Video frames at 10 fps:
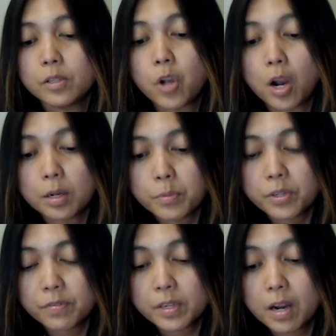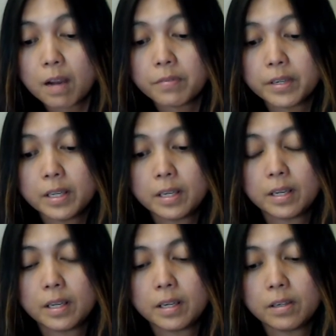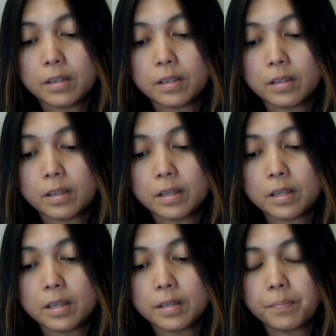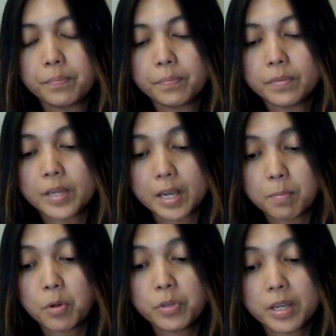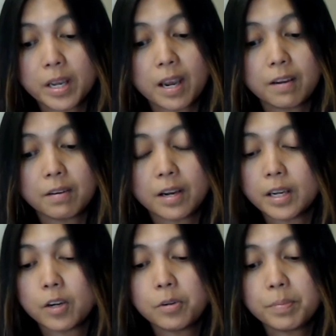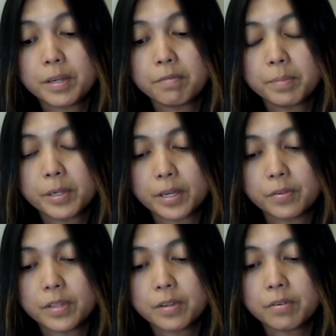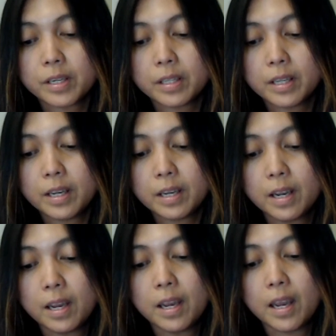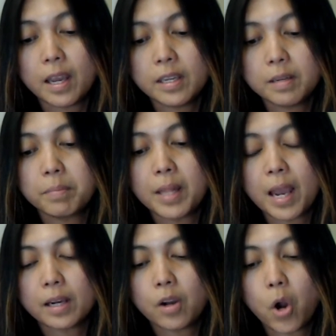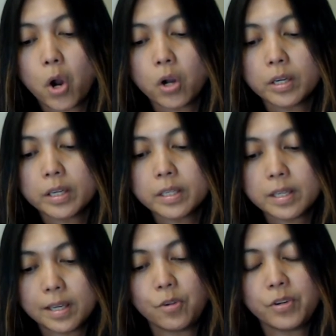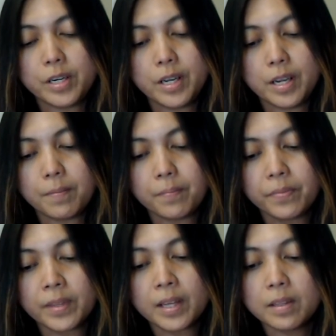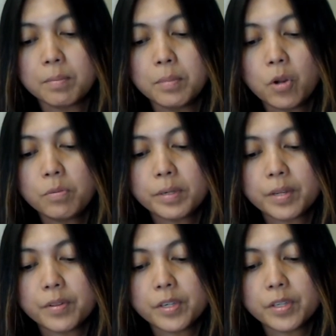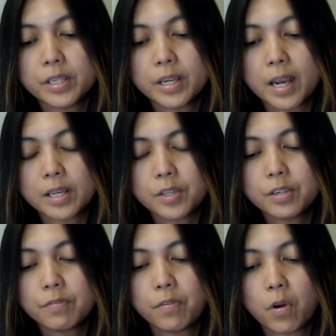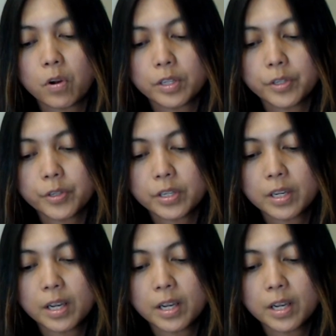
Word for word: Doms of the Covenant, um, Dimos, I, have, I hope I pronounced that correctly, and Black Hawk Security. The Malone Brothers and Hazard Falls,